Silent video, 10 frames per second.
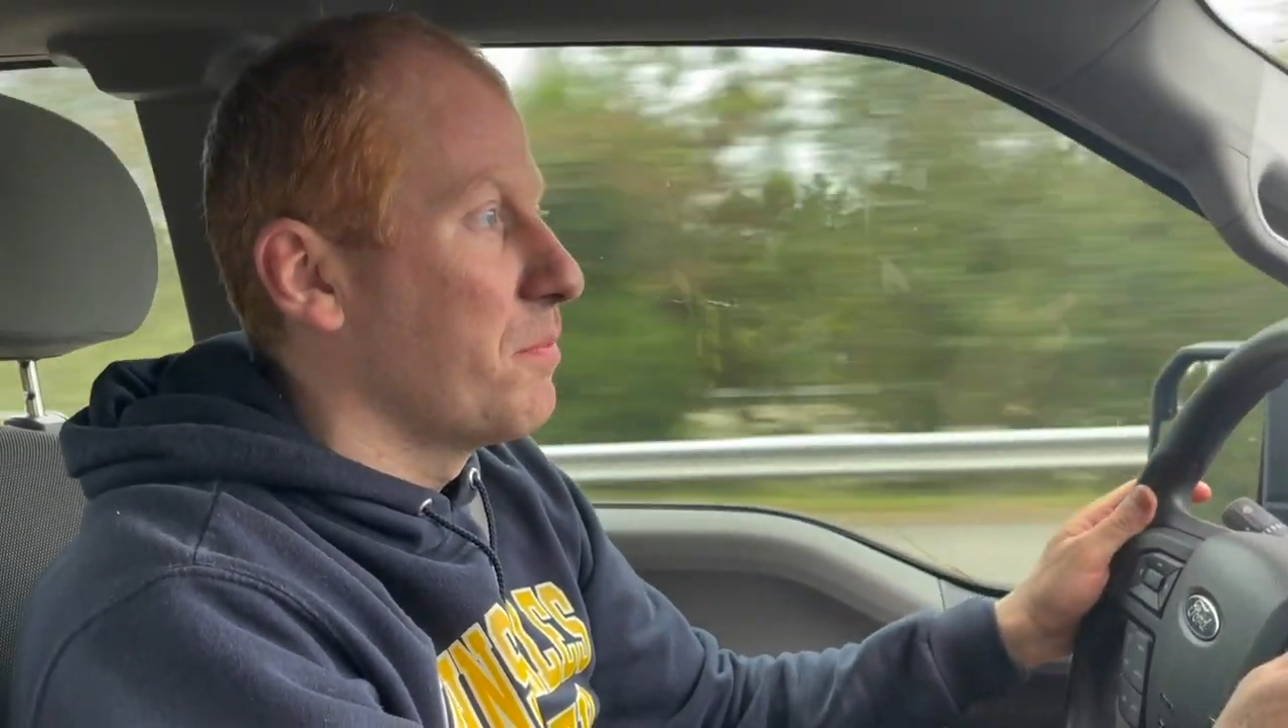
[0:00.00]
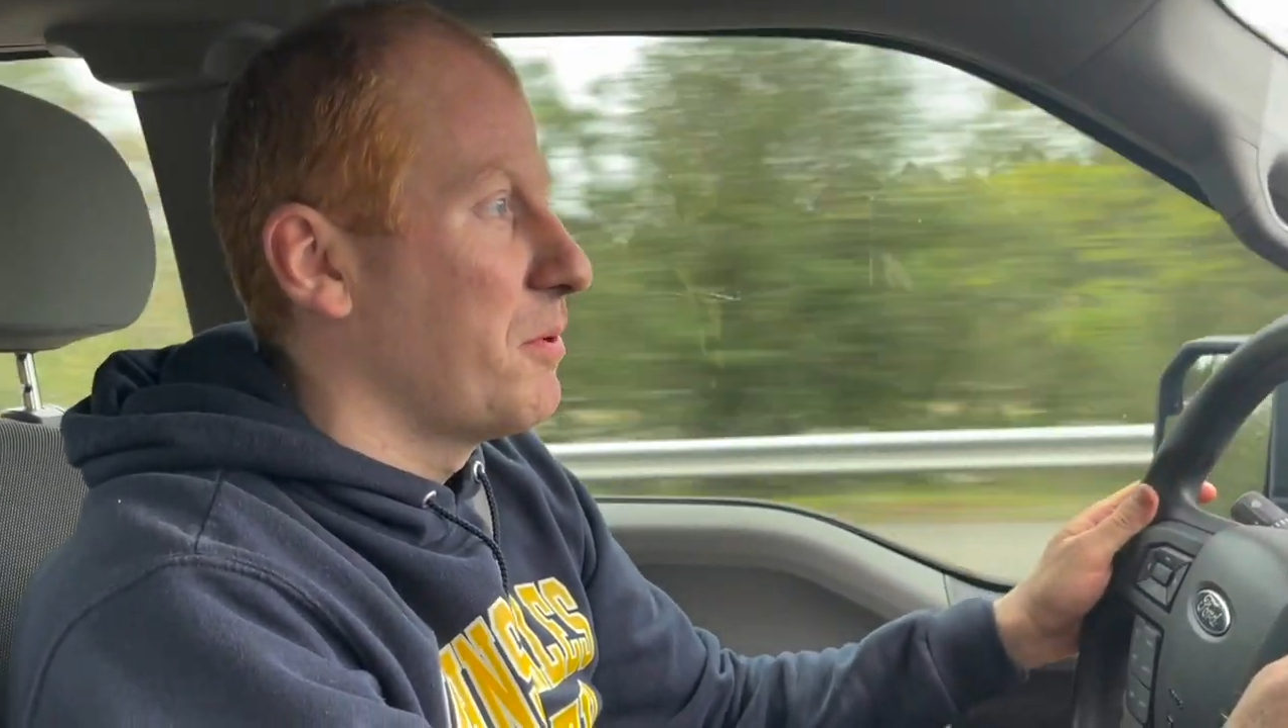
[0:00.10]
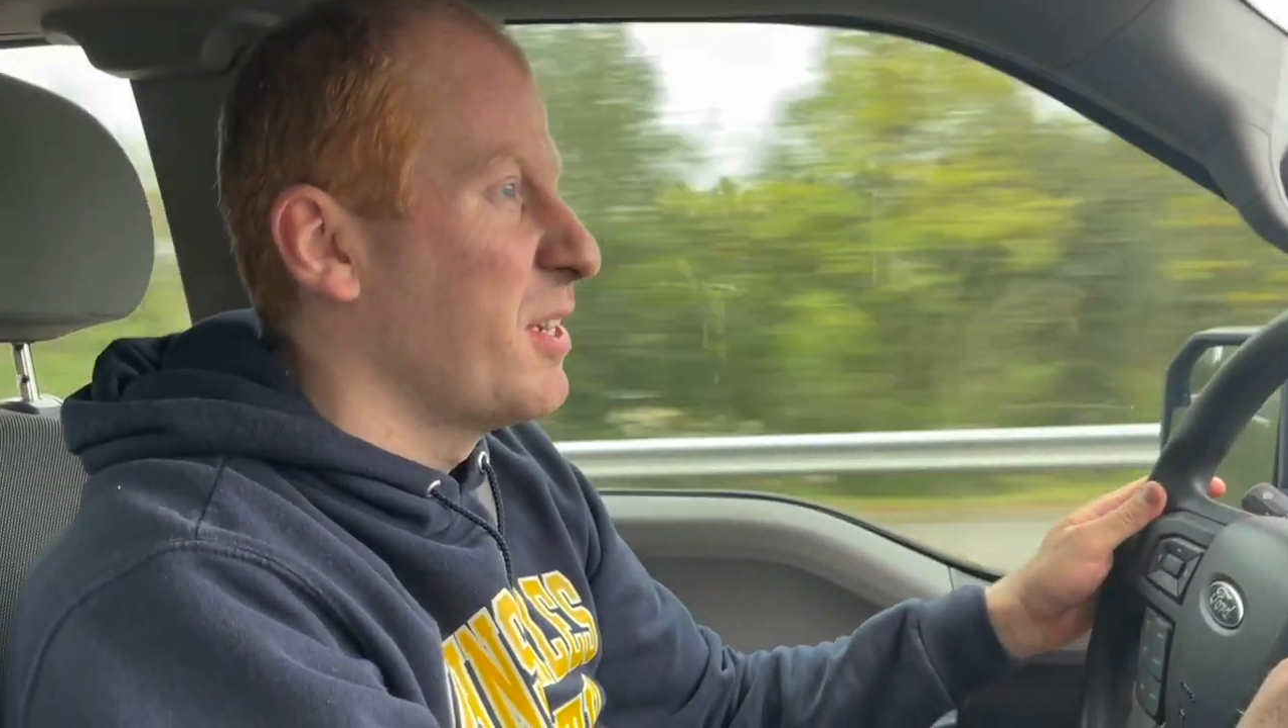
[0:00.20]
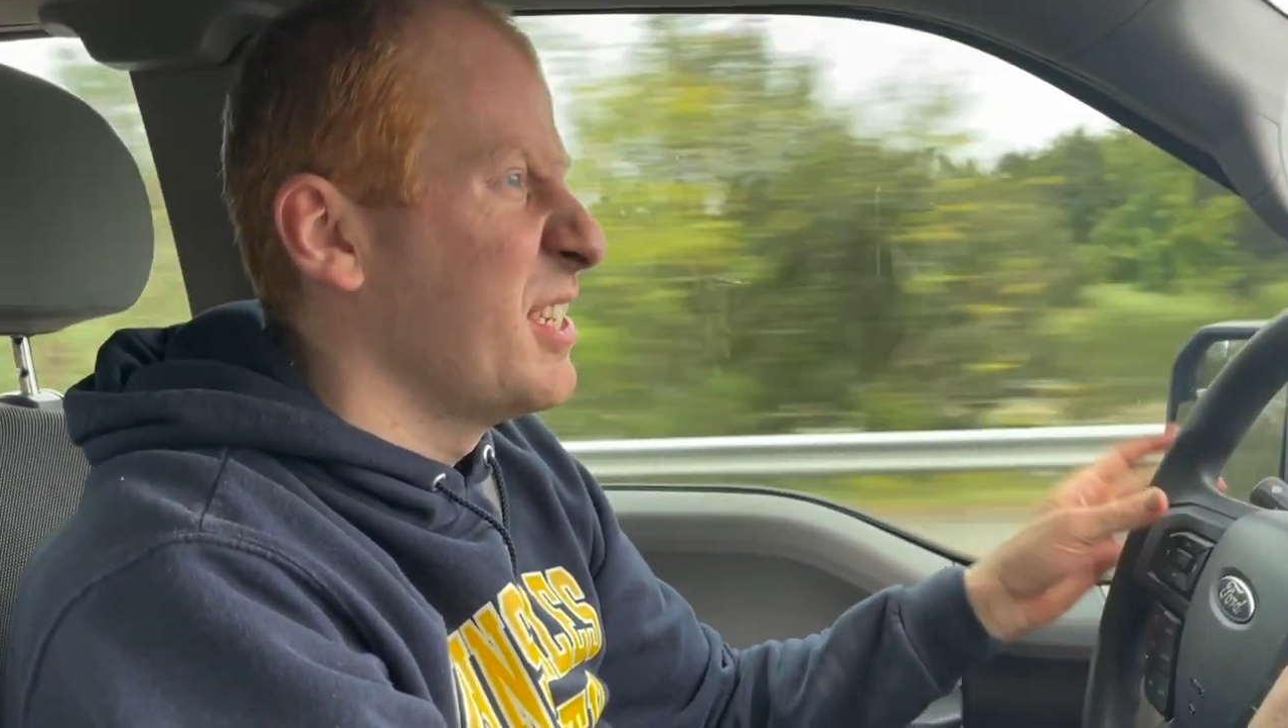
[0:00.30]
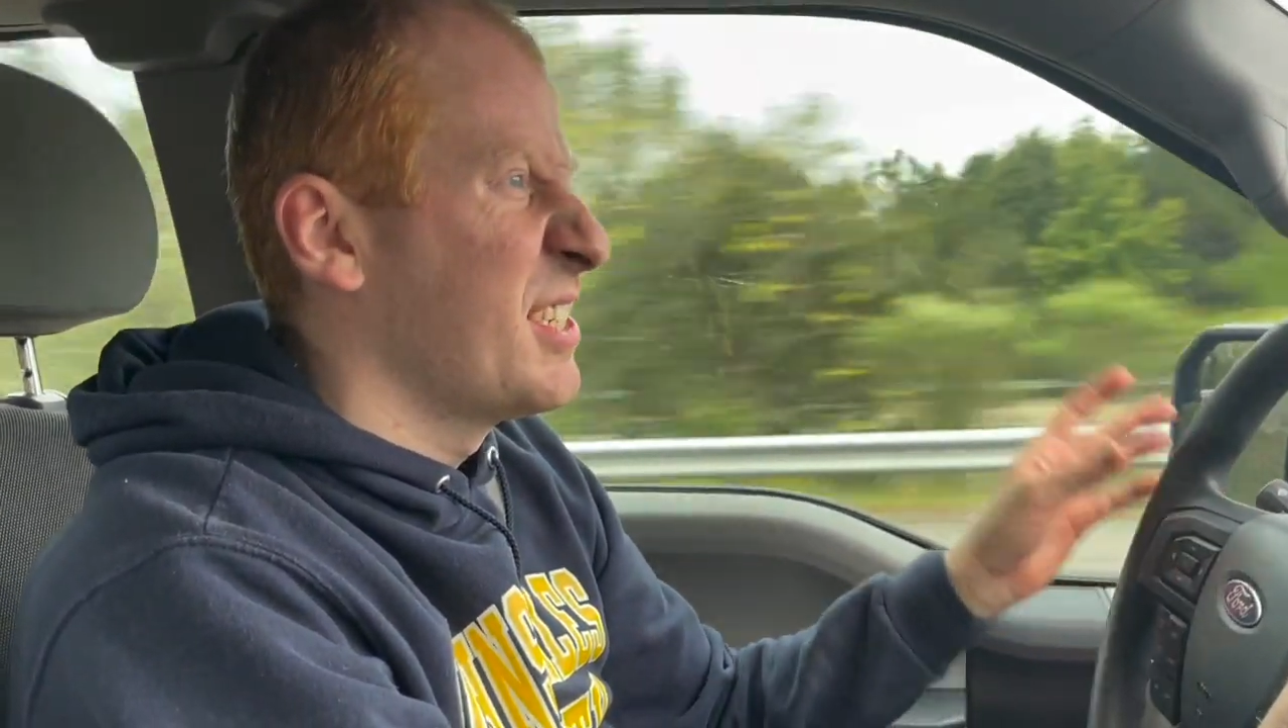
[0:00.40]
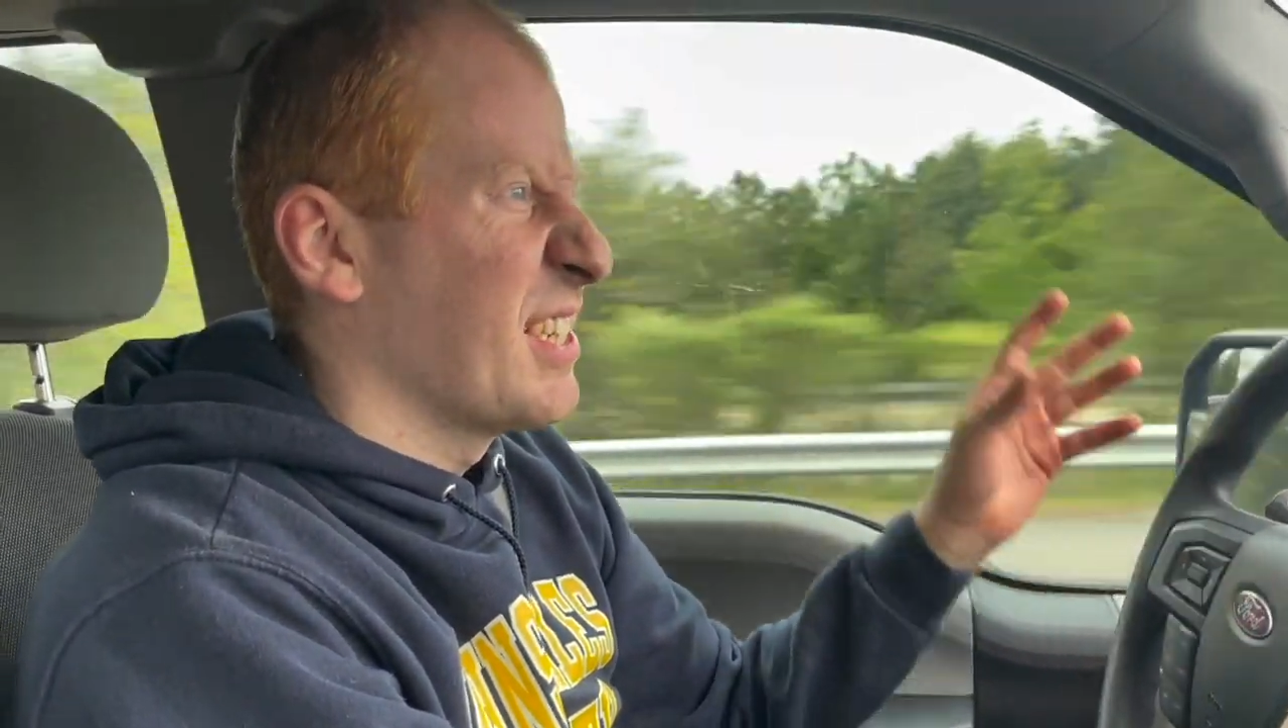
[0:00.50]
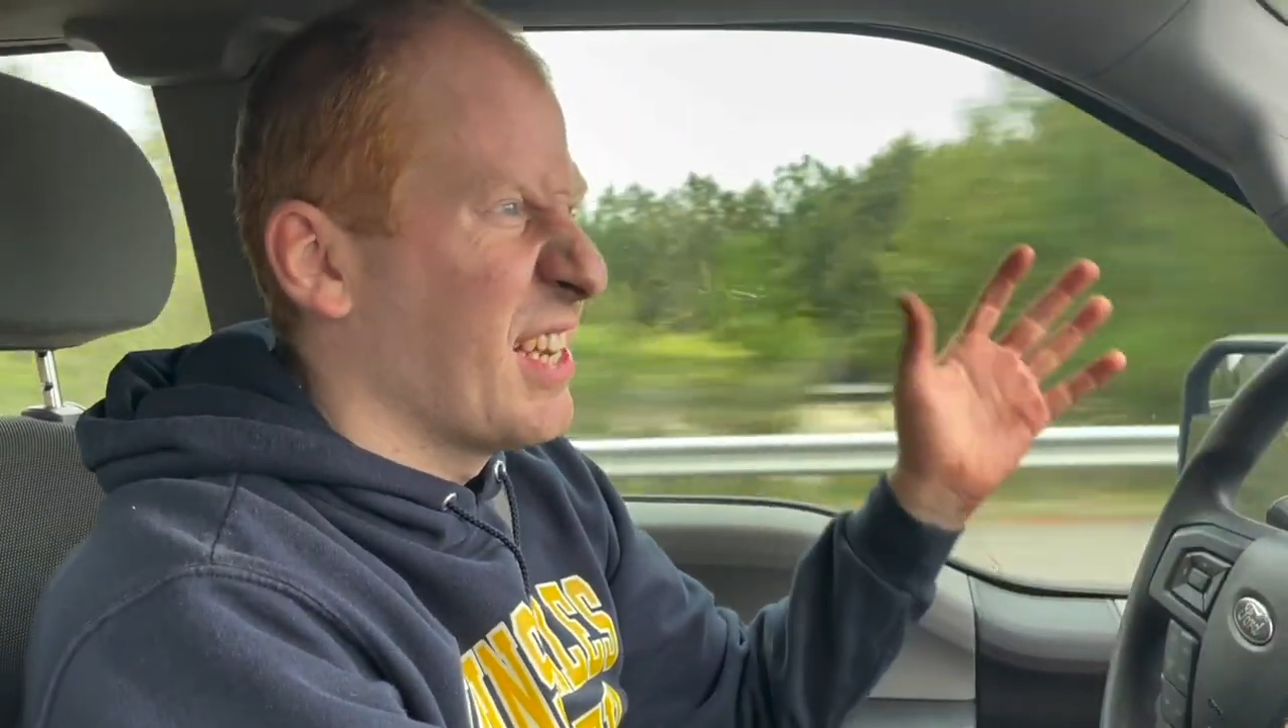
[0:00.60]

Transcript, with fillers: the place.